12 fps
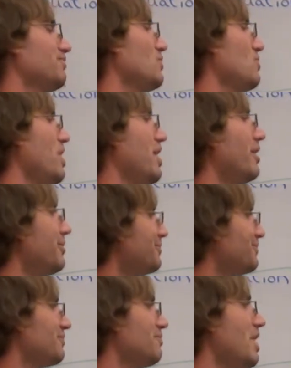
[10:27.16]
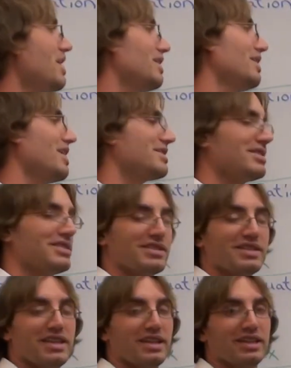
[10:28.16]
well, many lessons to
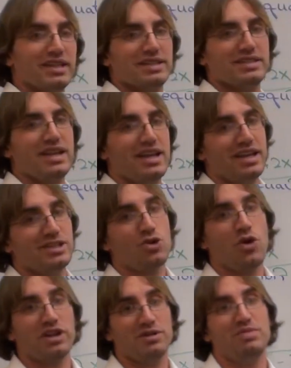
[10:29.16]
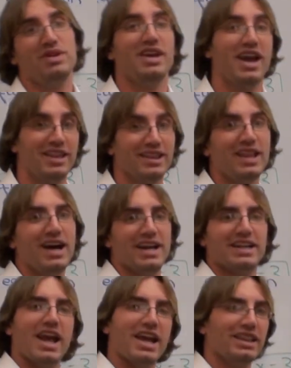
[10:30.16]
say the least, is going to be a
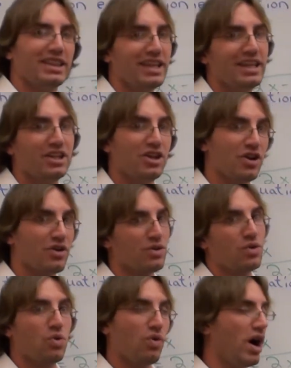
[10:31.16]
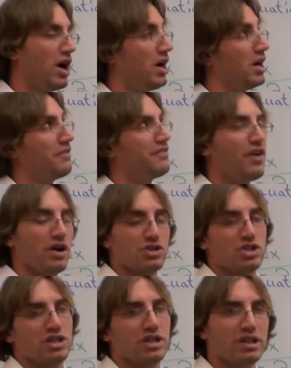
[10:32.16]
line, a linear
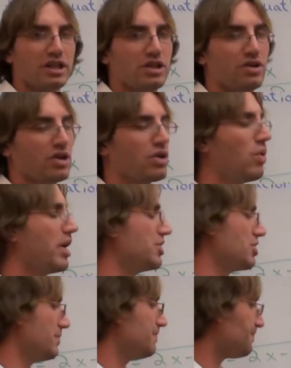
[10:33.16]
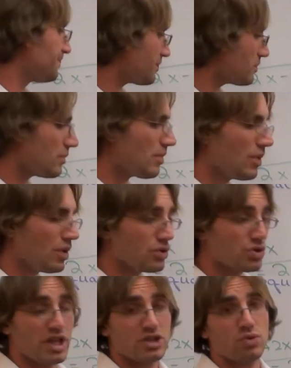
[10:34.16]
function, a linear equation.
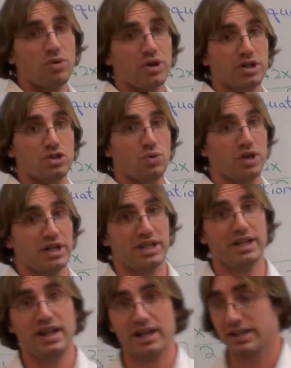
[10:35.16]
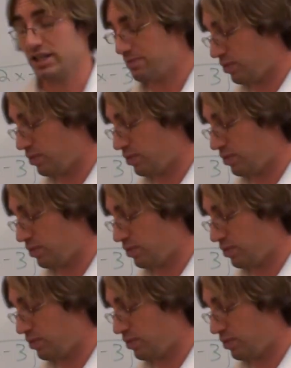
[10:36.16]
So that's what we're going to do. We're going to connect these